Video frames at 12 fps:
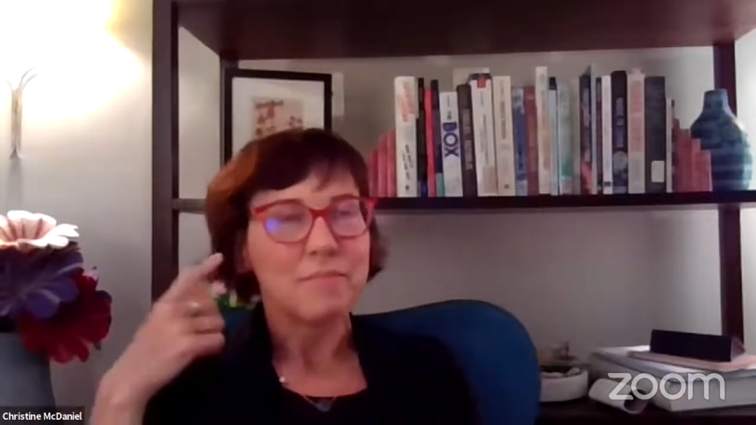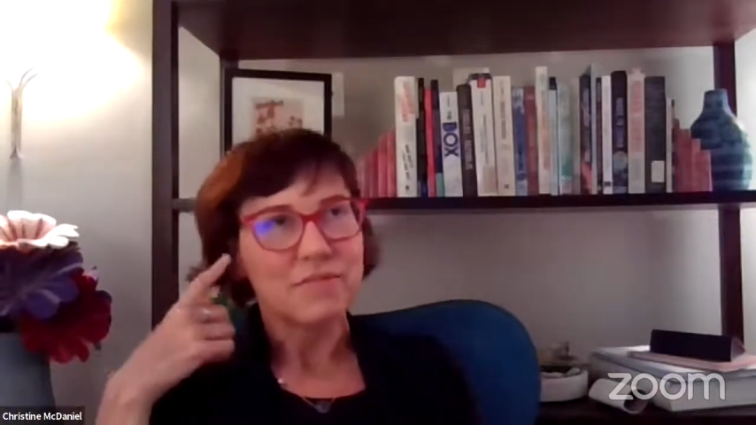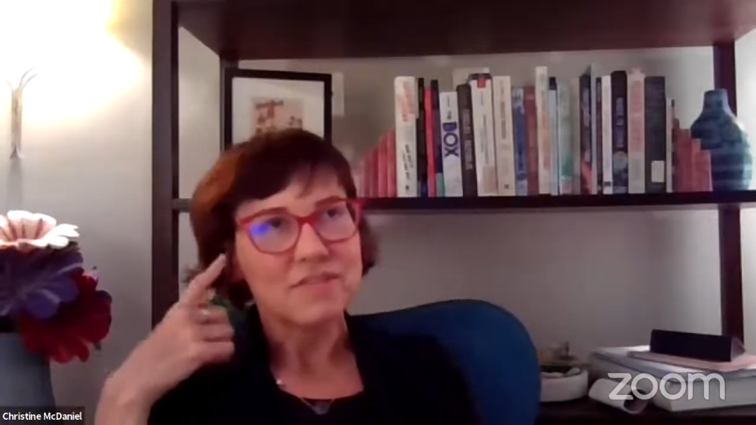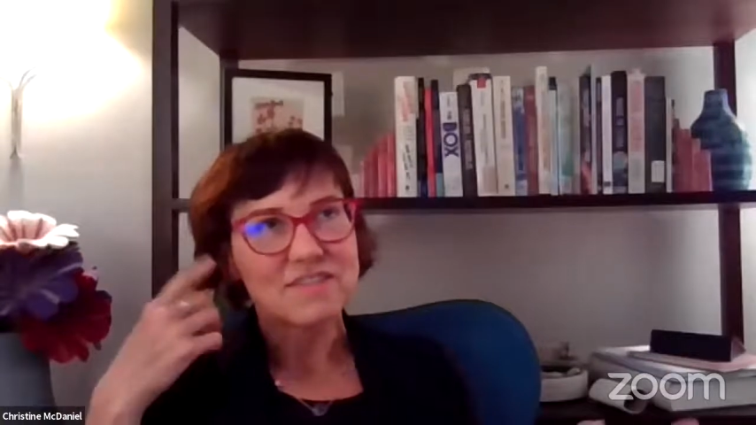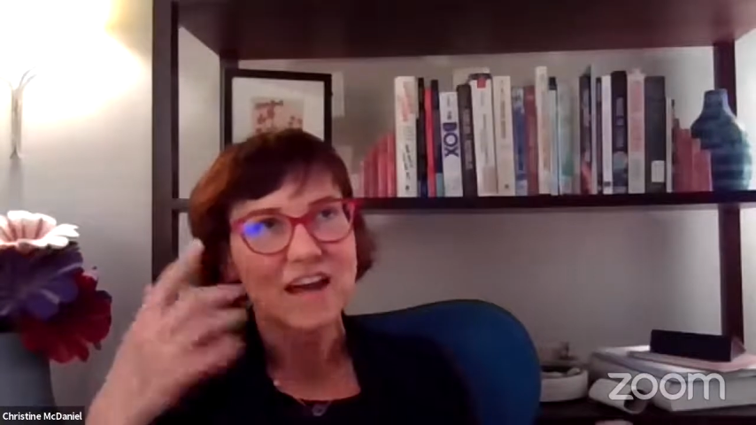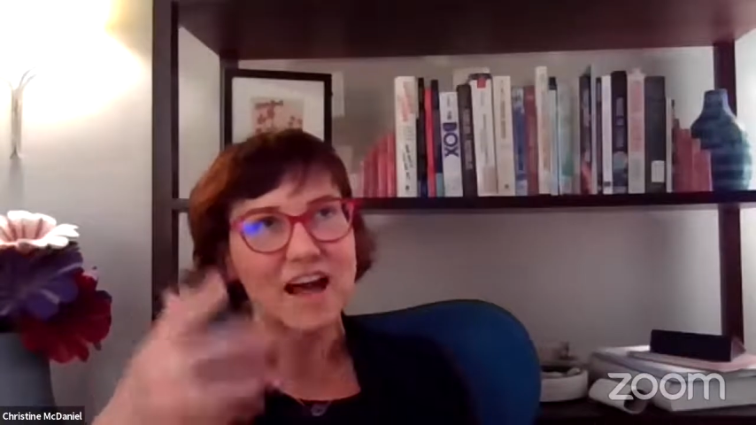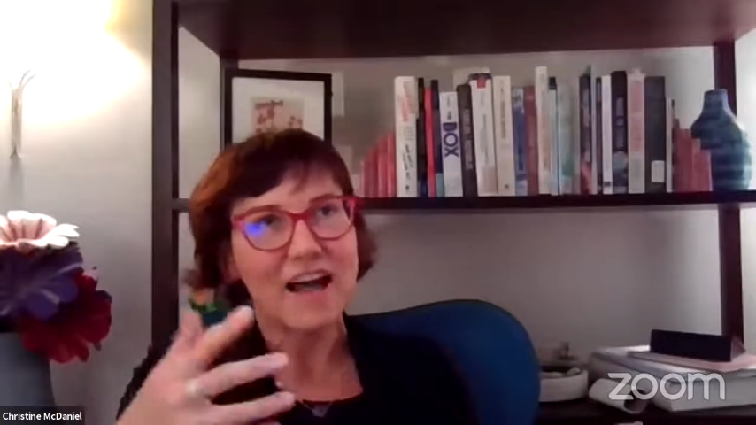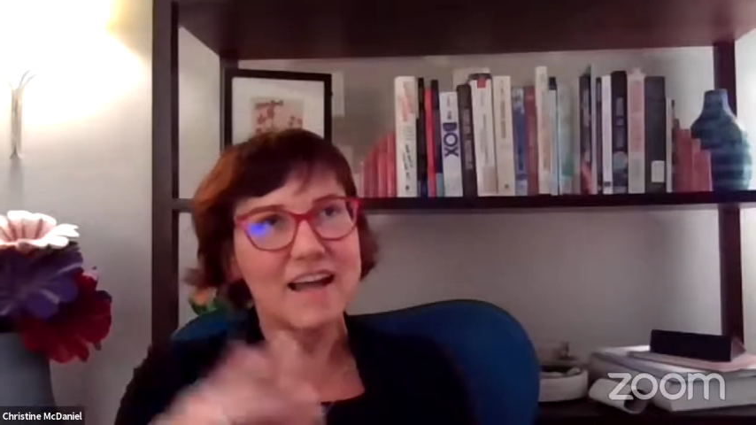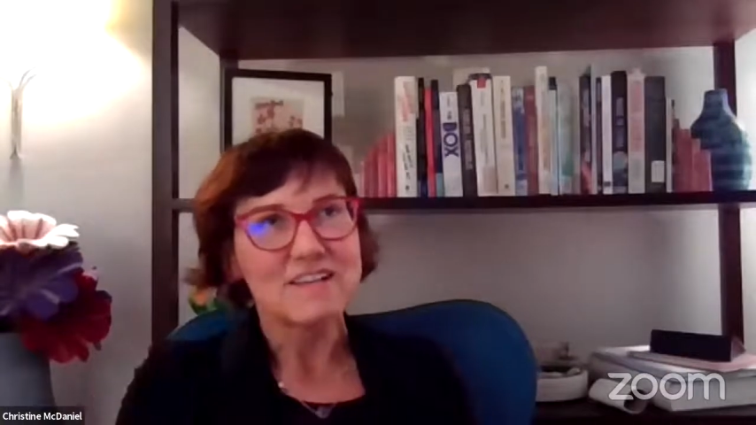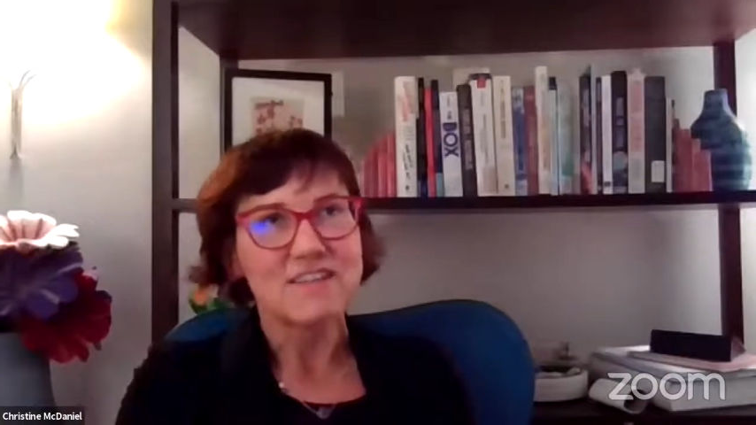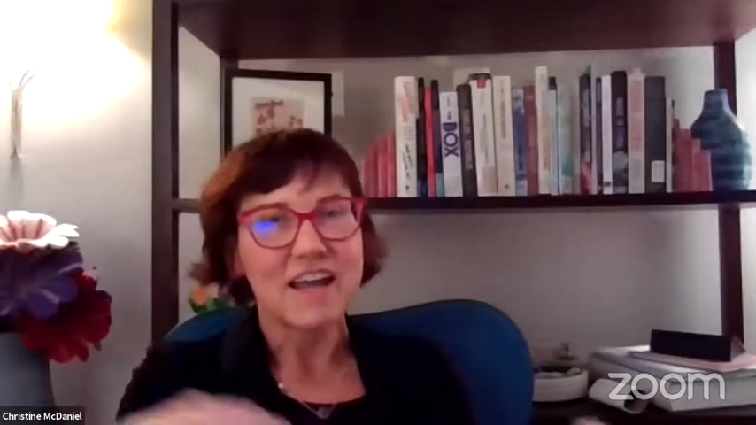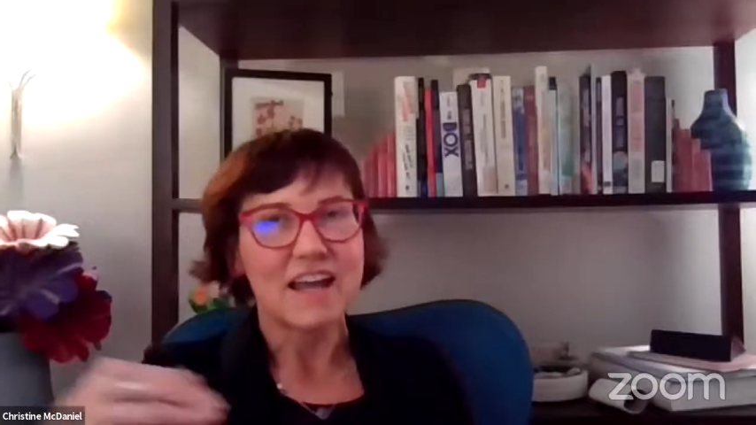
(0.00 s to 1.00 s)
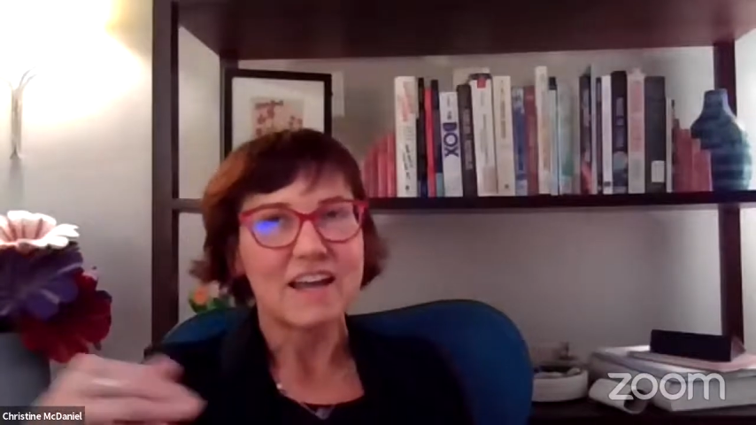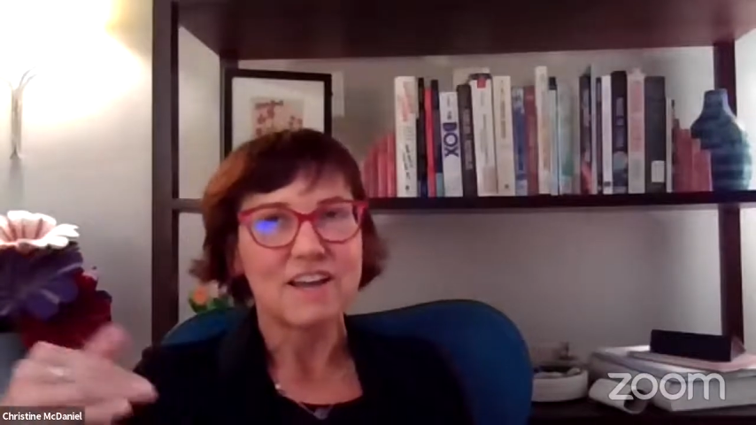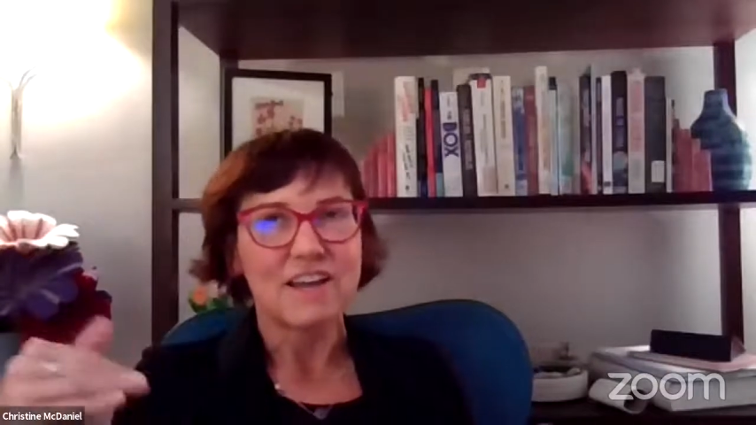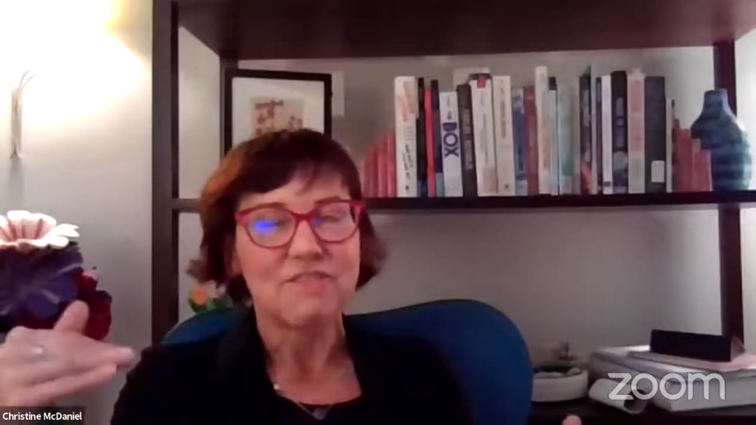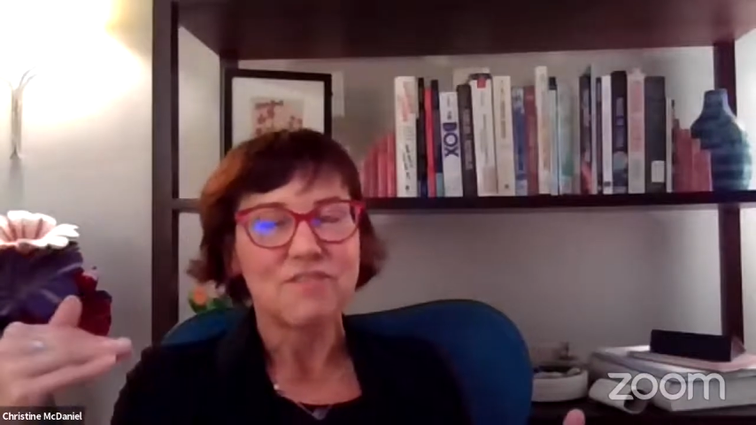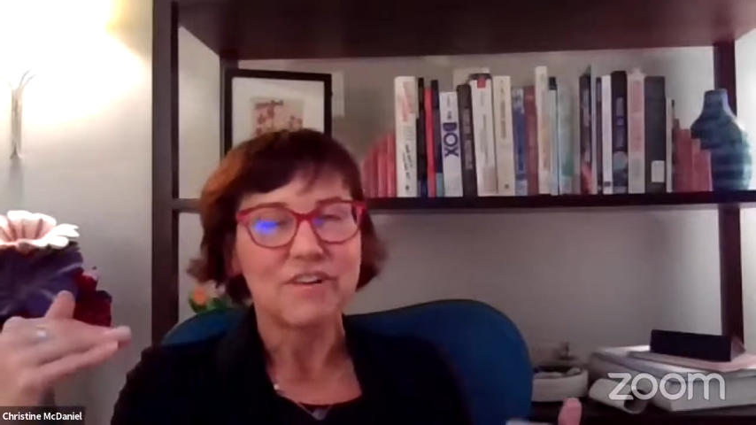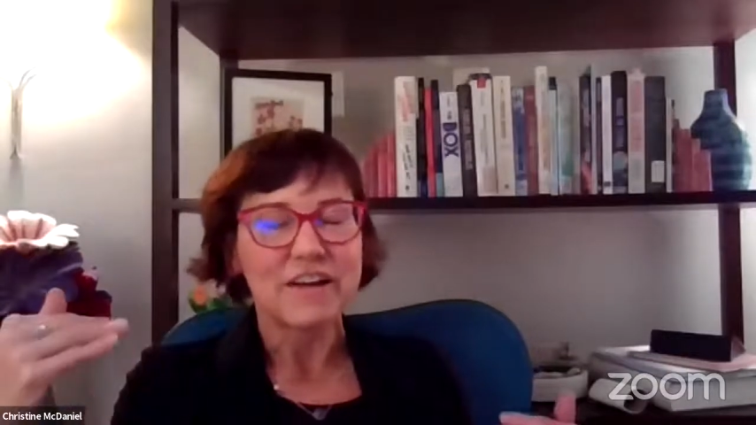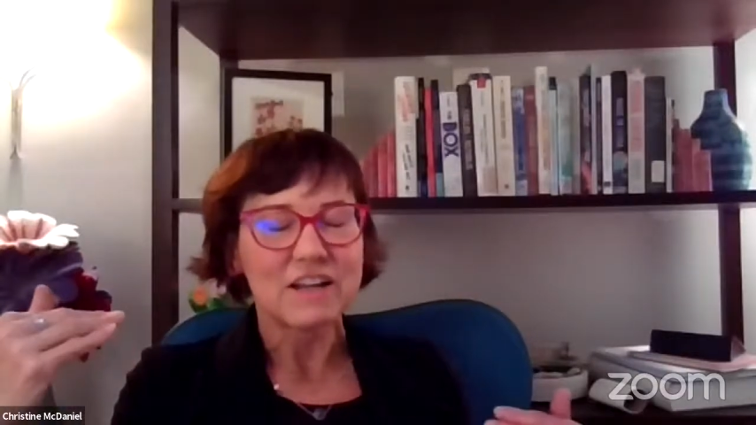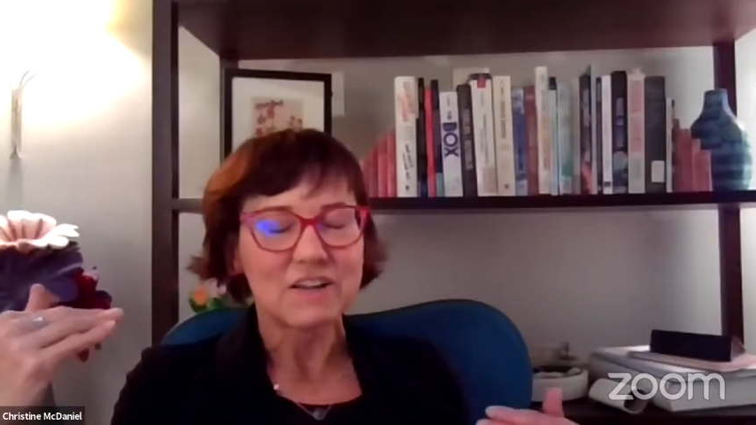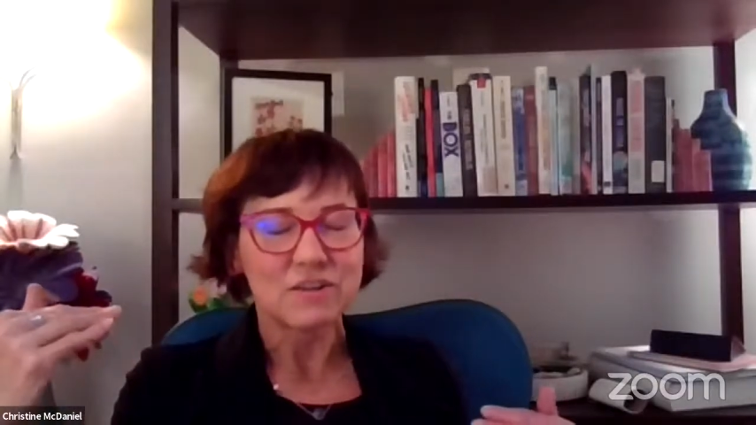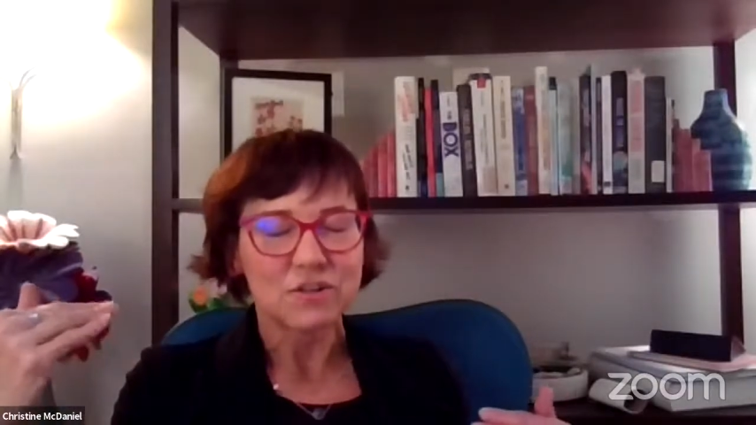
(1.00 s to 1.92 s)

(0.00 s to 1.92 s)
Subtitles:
size and very